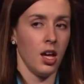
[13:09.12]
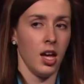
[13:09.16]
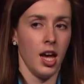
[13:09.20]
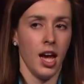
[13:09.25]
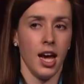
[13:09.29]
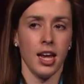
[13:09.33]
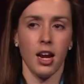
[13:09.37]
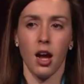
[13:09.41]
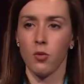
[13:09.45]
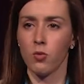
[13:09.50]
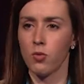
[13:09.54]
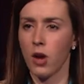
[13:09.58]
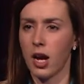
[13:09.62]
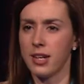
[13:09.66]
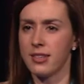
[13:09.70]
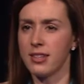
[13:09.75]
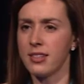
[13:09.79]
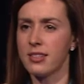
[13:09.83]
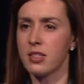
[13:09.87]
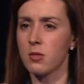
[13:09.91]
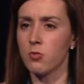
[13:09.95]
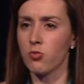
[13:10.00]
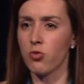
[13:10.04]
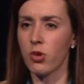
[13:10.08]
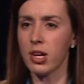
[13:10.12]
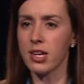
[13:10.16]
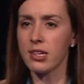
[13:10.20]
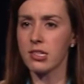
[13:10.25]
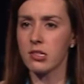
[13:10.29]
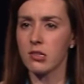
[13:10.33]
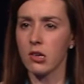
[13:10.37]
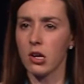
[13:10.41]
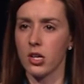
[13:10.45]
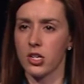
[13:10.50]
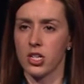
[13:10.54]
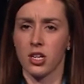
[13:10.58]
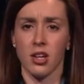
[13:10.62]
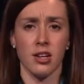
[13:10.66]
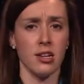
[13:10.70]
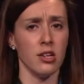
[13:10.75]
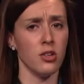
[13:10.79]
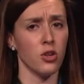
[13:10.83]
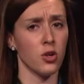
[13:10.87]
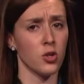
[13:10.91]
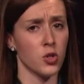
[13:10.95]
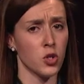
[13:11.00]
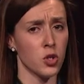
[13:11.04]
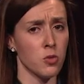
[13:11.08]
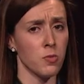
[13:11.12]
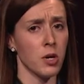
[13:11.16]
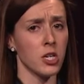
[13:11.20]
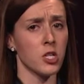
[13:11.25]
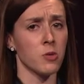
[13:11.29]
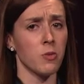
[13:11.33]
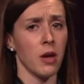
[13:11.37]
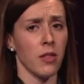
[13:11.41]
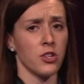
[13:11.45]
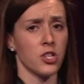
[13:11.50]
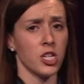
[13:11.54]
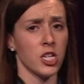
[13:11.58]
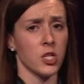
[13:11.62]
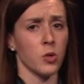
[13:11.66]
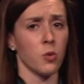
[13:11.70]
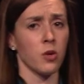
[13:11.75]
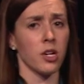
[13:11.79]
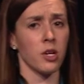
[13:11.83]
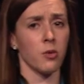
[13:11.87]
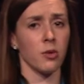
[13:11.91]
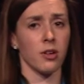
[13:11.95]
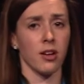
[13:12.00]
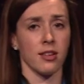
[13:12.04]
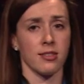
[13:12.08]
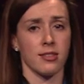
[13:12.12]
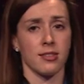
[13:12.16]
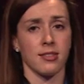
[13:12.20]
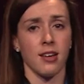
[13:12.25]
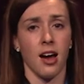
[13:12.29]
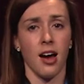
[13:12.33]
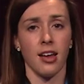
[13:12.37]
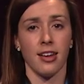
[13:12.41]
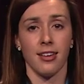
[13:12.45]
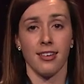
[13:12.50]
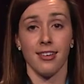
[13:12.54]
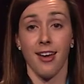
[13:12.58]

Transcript: And I did some research, because I didn't know too much about the G20 when I started,